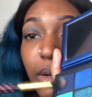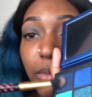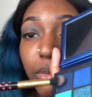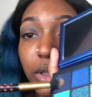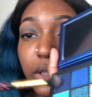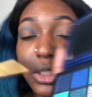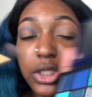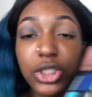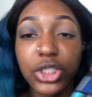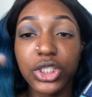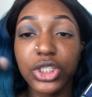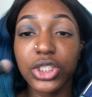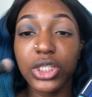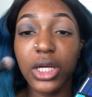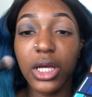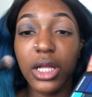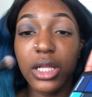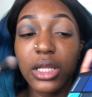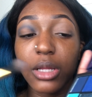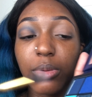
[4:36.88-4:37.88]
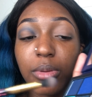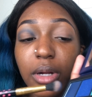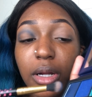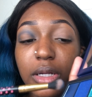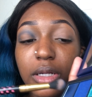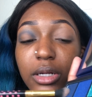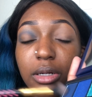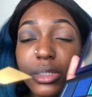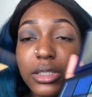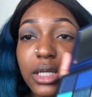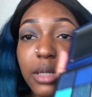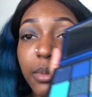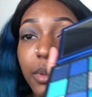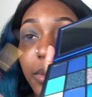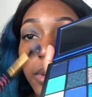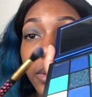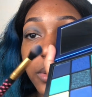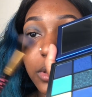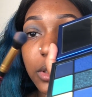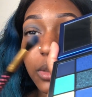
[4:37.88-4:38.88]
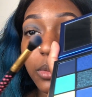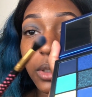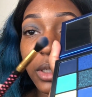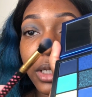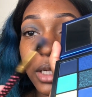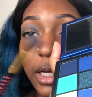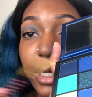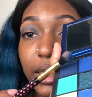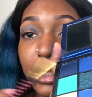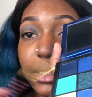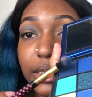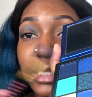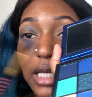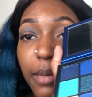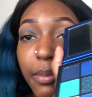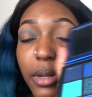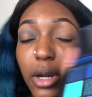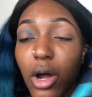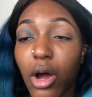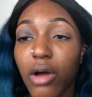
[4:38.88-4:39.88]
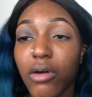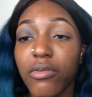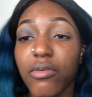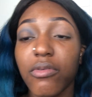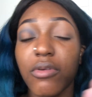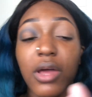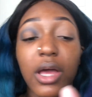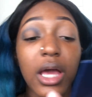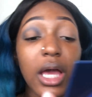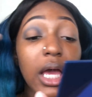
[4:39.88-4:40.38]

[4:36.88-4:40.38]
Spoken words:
my brush, and then when I'm done tapping my brush, I'm gonna tap it off,